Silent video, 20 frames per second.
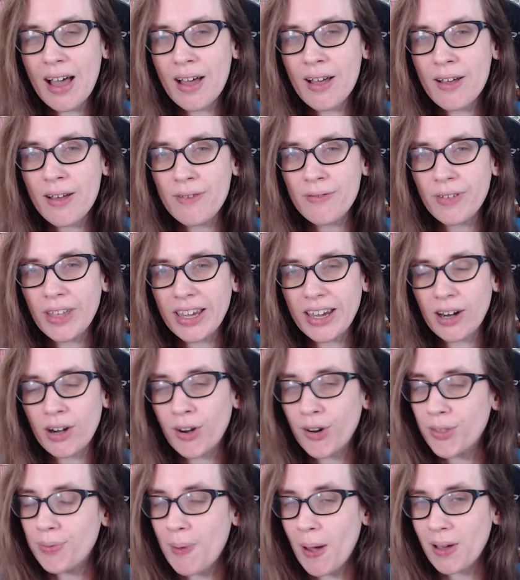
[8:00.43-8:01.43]
of like
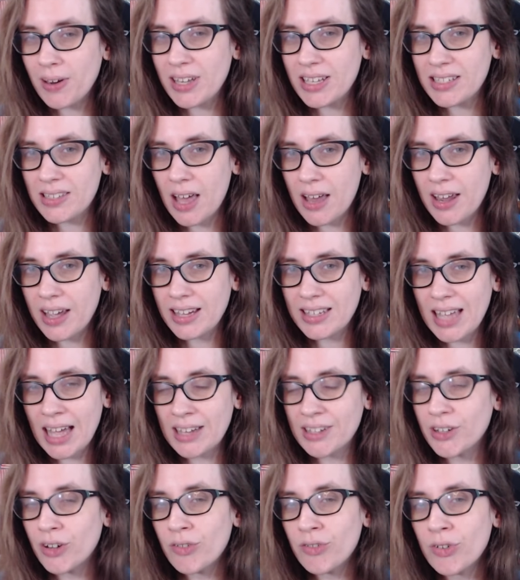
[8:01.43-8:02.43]
Earthbound aesthetics. I
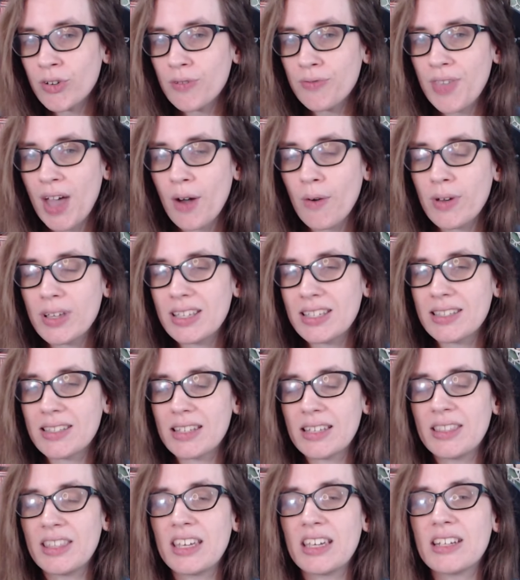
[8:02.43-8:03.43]
don't know if that was
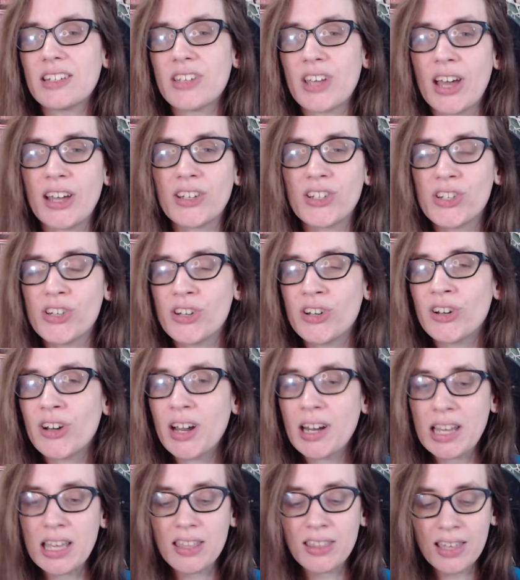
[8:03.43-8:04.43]
the intention or
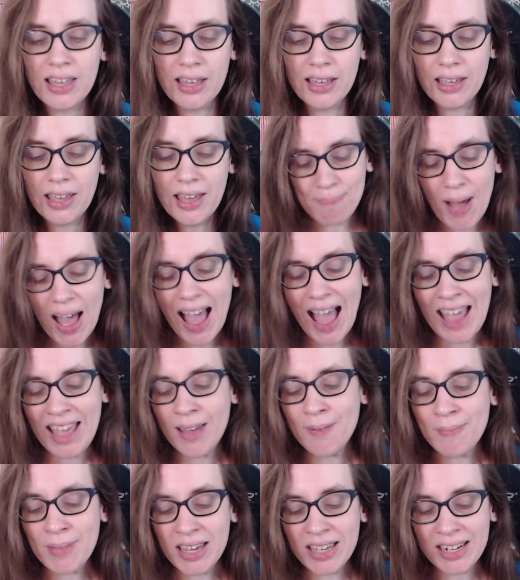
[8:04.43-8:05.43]
anything, but I
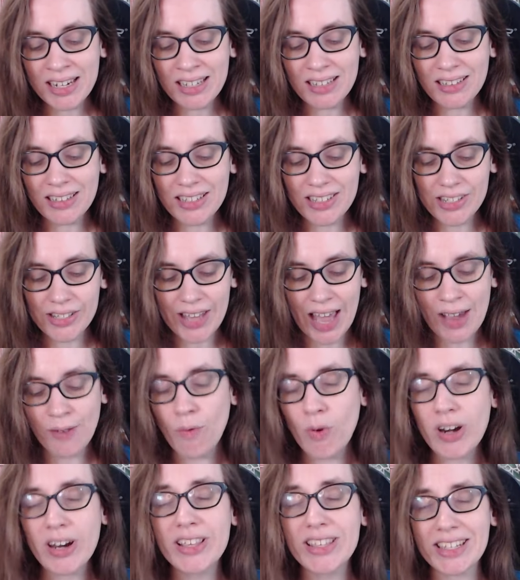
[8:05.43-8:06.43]
immediately I
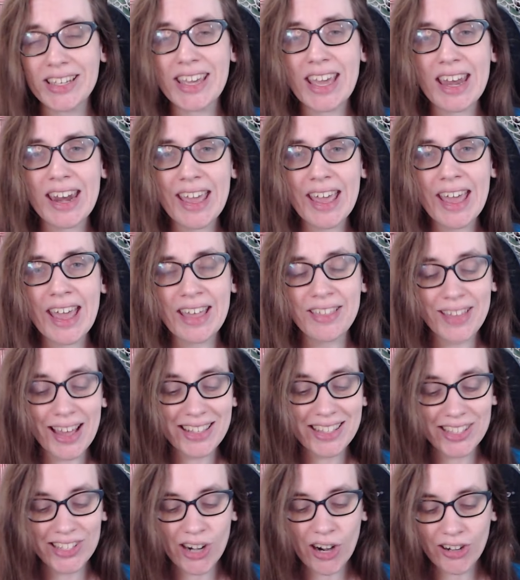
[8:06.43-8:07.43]
wanted to get it, and
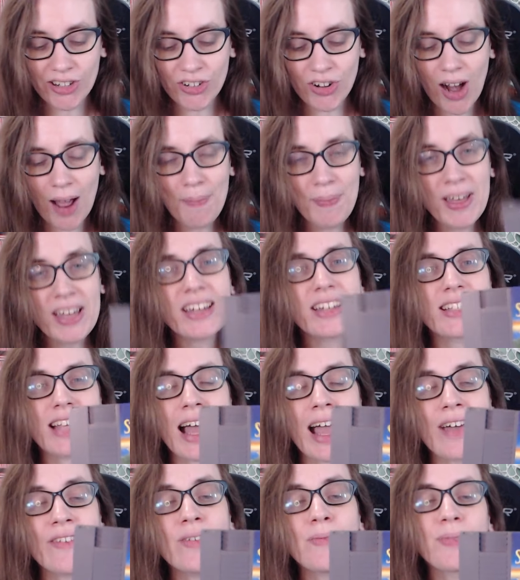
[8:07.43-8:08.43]
that's Star Tropics.
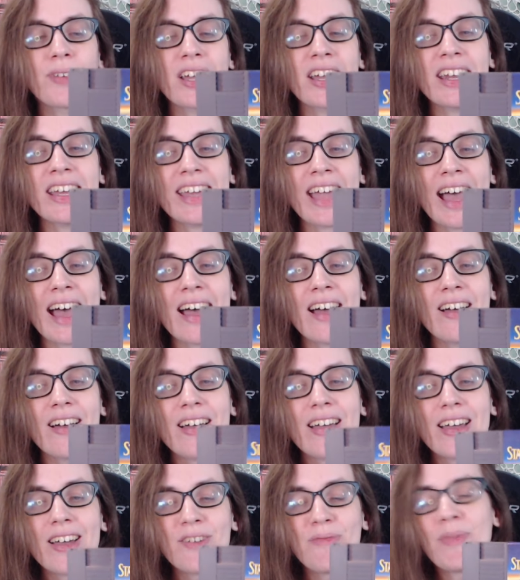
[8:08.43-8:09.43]
I haven't played it yet,
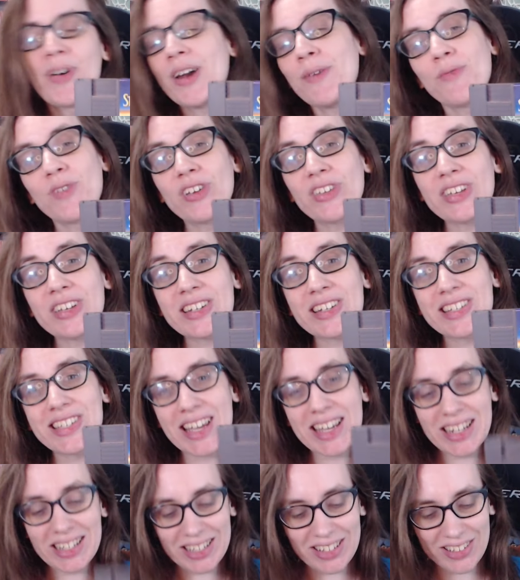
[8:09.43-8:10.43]
but I'm really
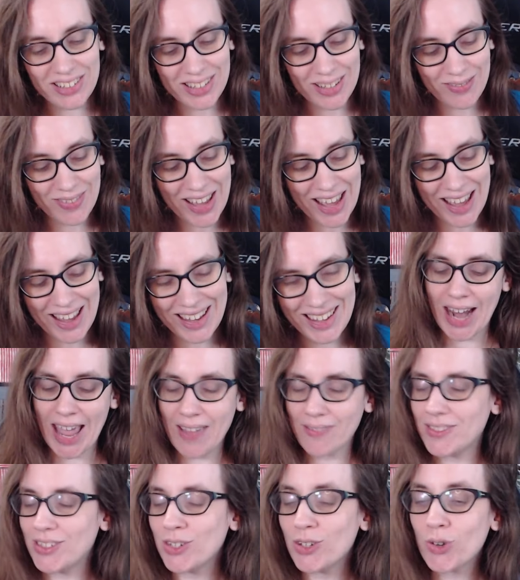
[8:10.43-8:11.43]
excited to someday. I
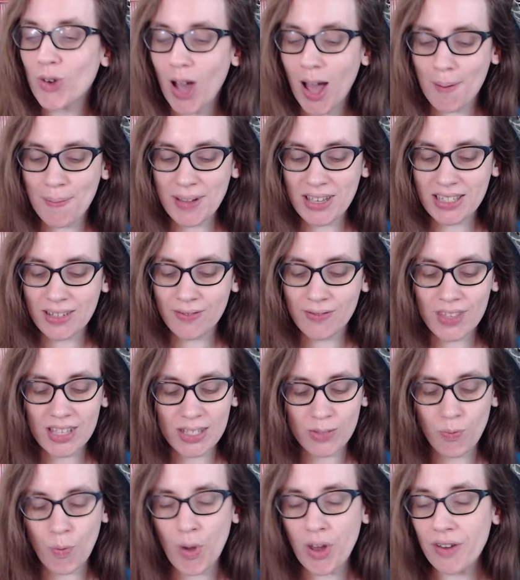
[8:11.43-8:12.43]
have 2 copies of
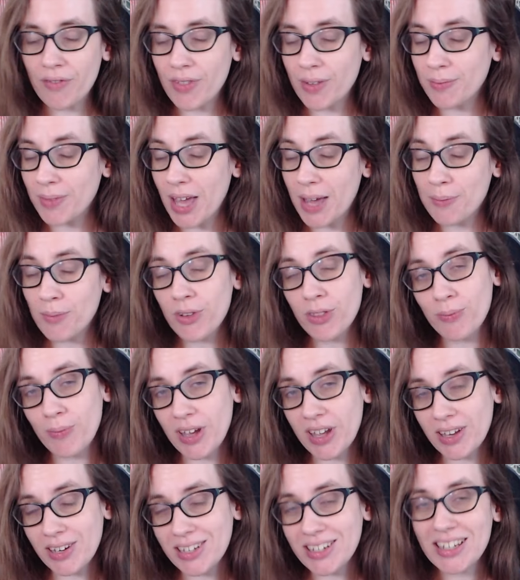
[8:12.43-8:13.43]
this. One of them came with
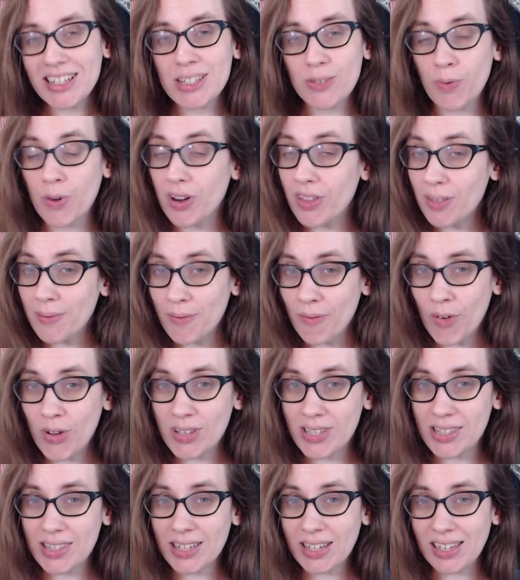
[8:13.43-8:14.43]
my NES. One of them
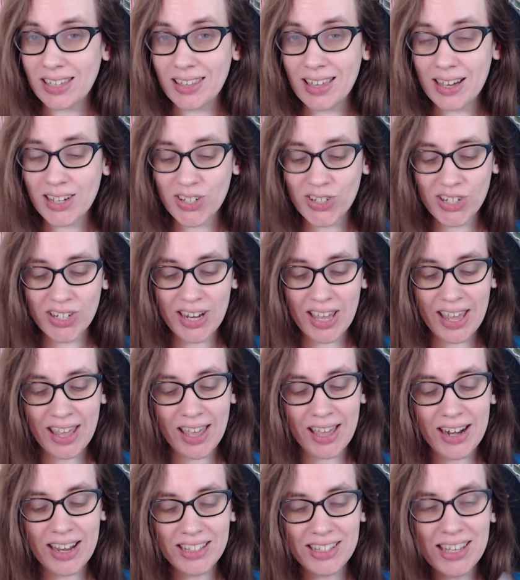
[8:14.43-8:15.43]
was in the collection,
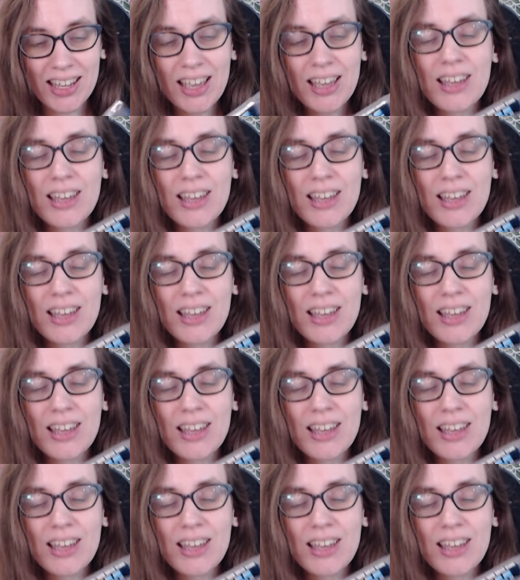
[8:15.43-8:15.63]
and it's